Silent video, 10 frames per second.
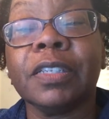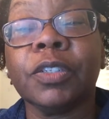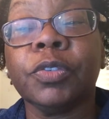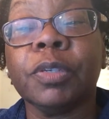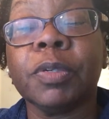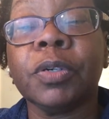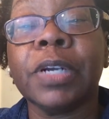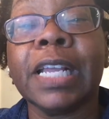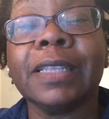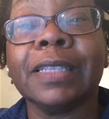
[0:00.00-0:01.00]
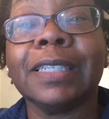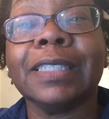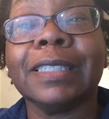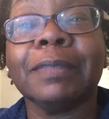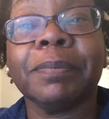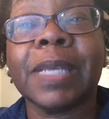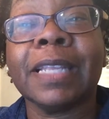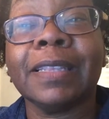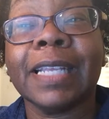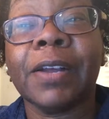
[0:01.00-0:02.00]
the agreement or
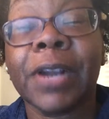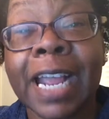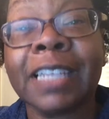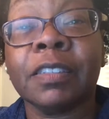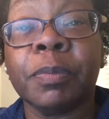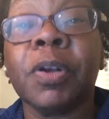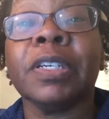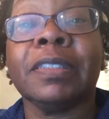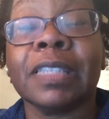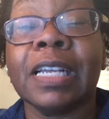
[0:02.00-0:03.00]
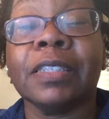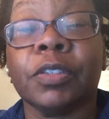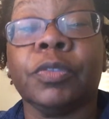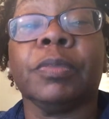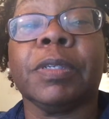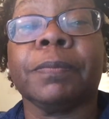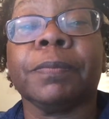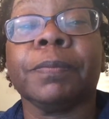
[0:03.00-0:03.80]
as the parties signed the agreement.